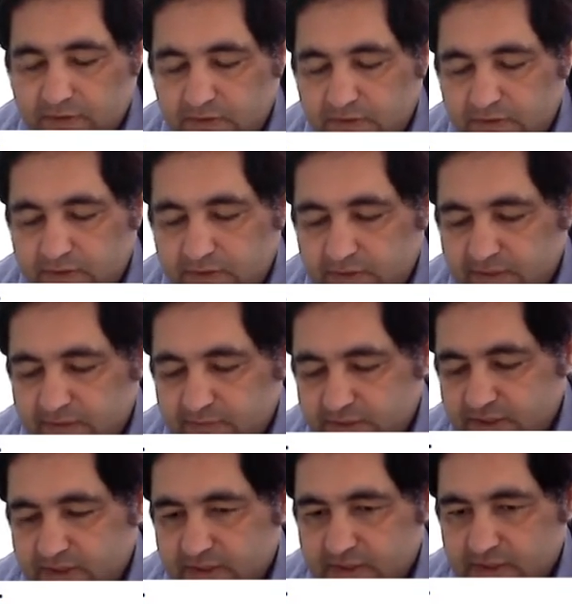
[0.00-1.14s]
So let me
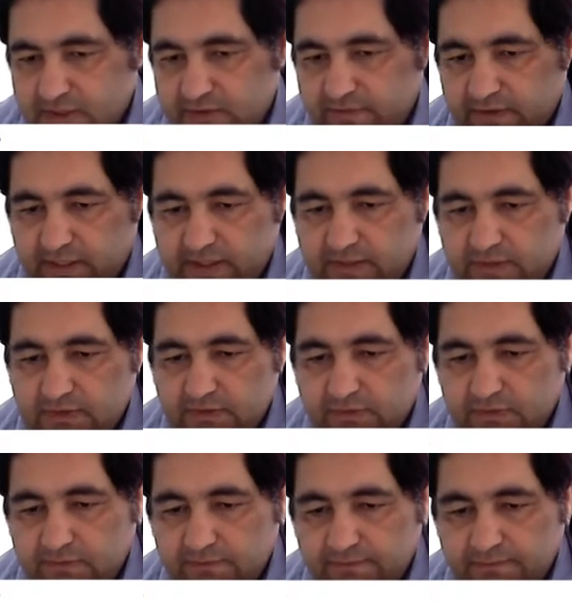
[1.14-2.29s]
change this value too.